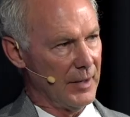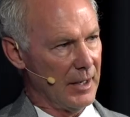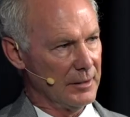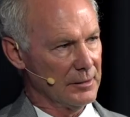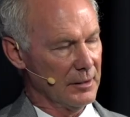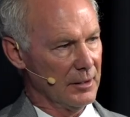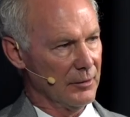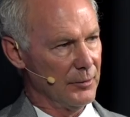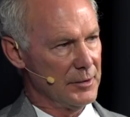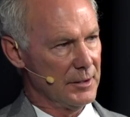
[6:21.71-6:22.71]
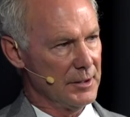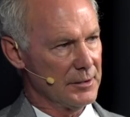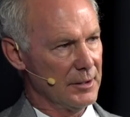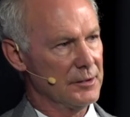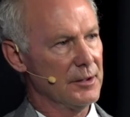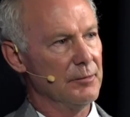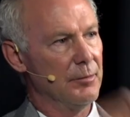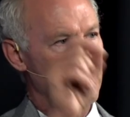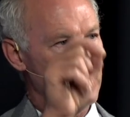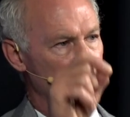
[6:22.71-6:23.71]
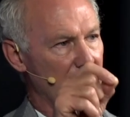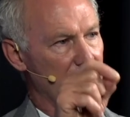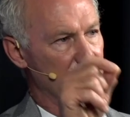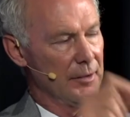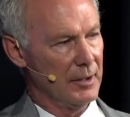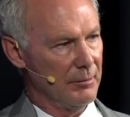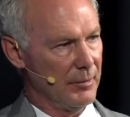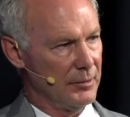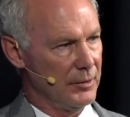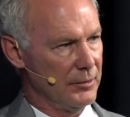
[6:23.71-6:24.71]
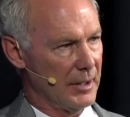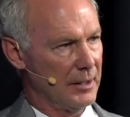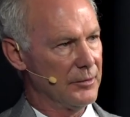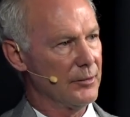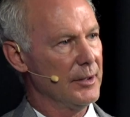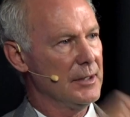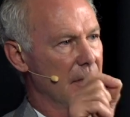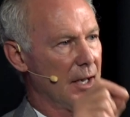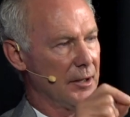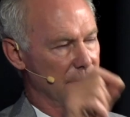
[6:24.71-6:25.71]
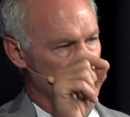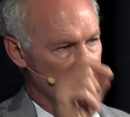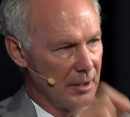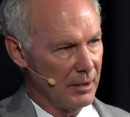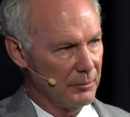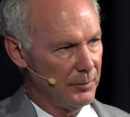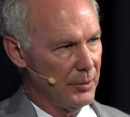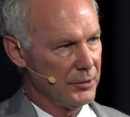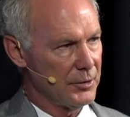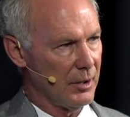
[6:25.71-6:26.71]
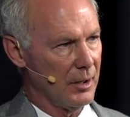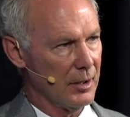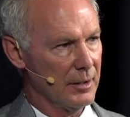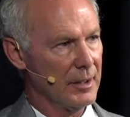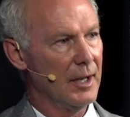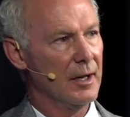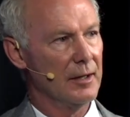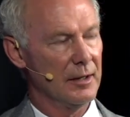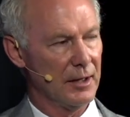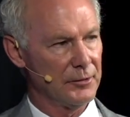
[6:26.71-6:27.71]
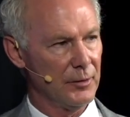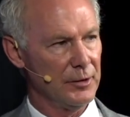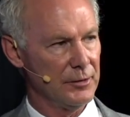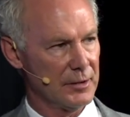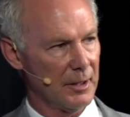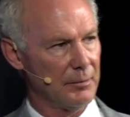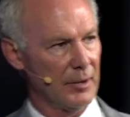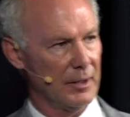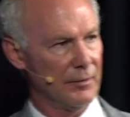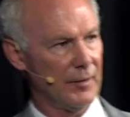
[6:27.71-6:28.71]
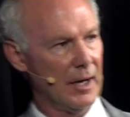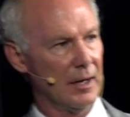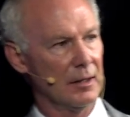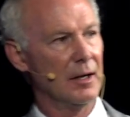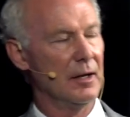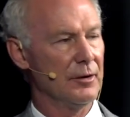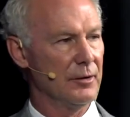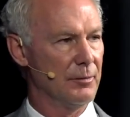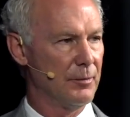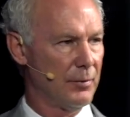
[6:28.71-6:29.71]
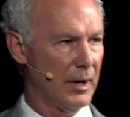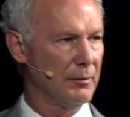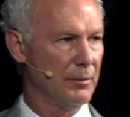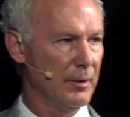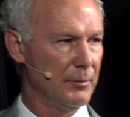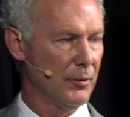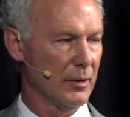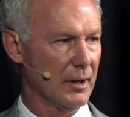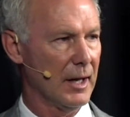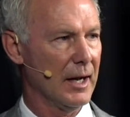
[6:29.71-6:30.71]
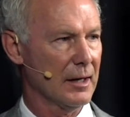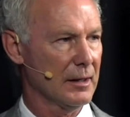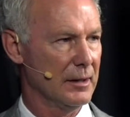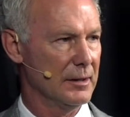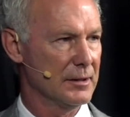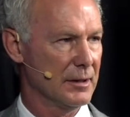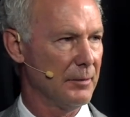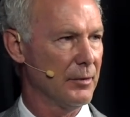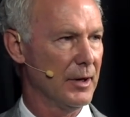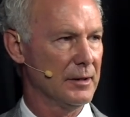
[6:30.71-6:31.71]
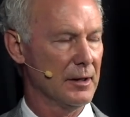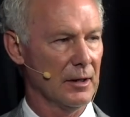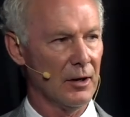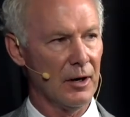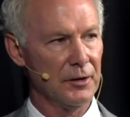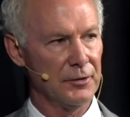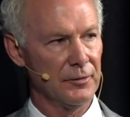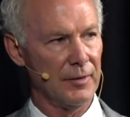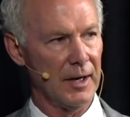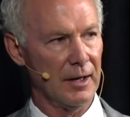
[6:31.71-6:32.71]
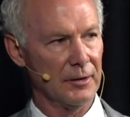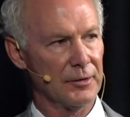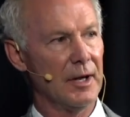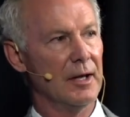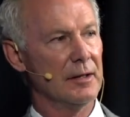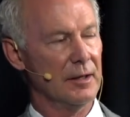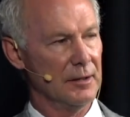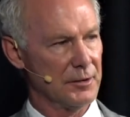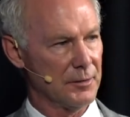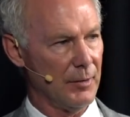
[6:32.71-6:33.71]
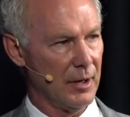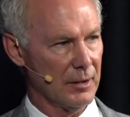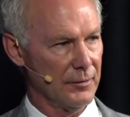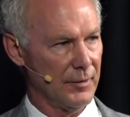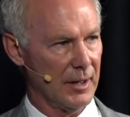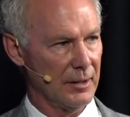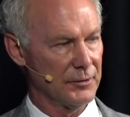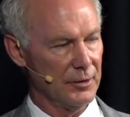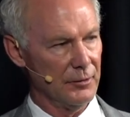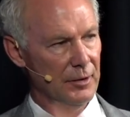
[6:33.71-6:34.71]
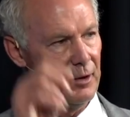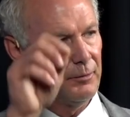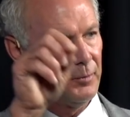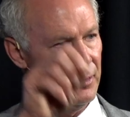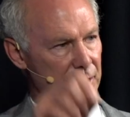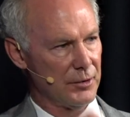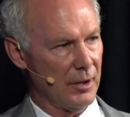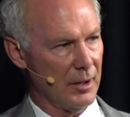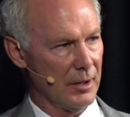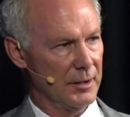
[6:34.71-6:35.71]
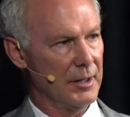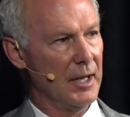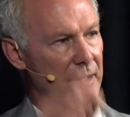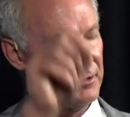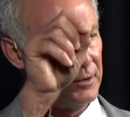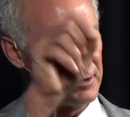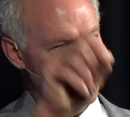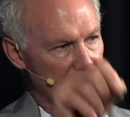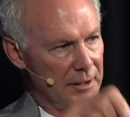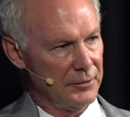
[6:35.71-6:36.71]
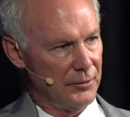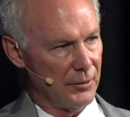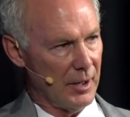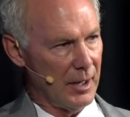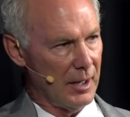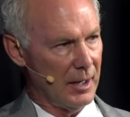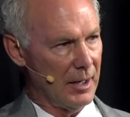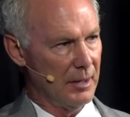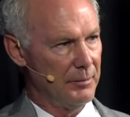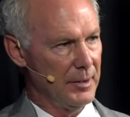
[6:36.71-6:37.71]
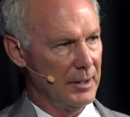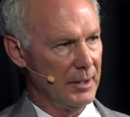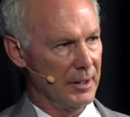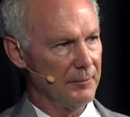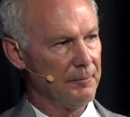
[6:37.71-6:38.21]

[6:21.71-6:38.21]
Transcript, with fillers: finds a little resistance and pull it up and then do that three times, but don't push hard. That's when you separate a file. You're probably more likely to separate the larger files than the smaller files. So don't push hard. Just let it drop in there.